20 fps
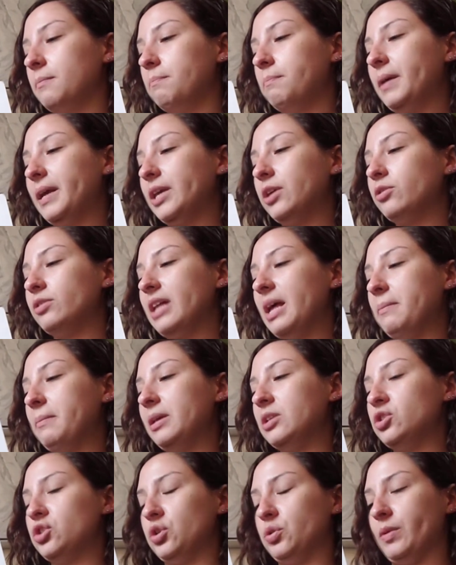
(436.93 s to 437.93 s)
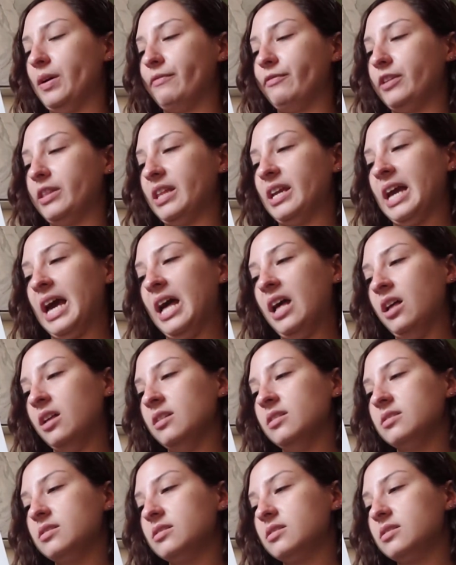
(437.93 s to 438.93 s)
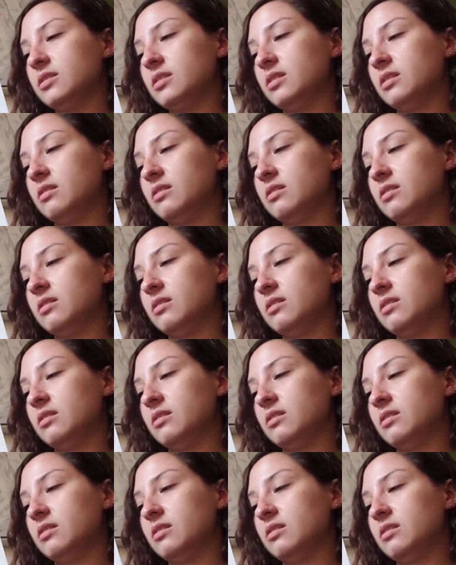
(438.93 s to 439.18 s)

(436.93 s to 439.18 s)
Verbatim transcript: But you let me do everything else.